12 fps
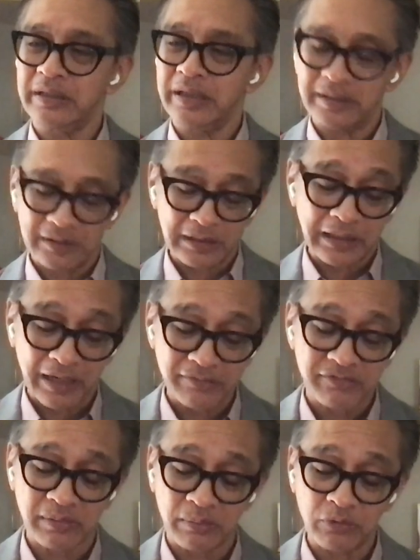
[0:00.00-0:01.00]
get a
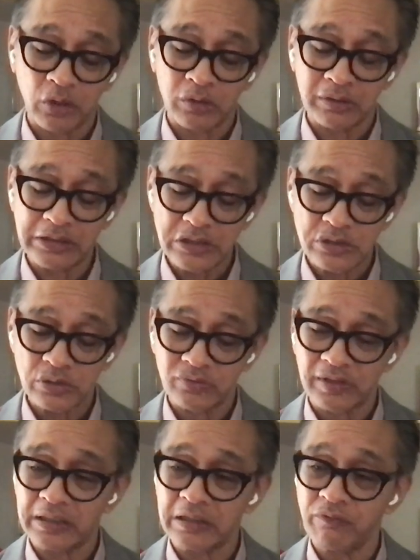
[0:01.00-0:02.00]
grasp on
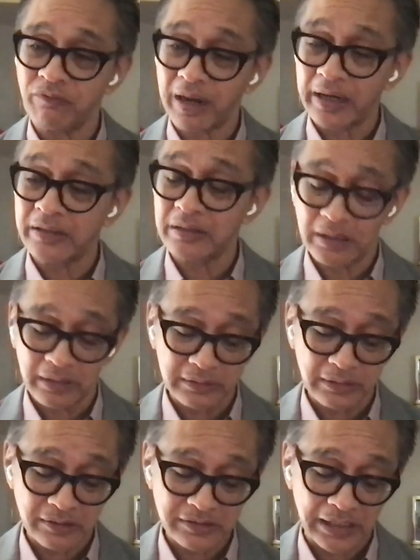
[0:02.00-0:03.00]
issues and define
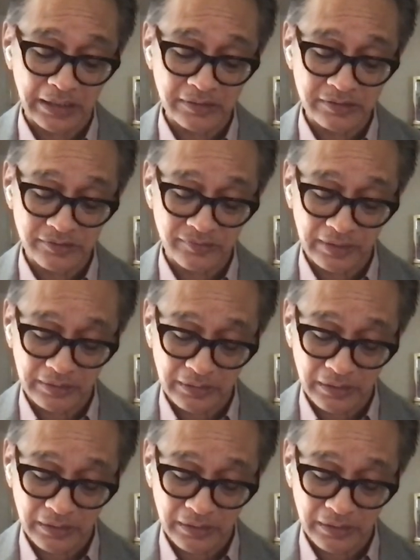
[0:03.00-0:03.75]
the challenges that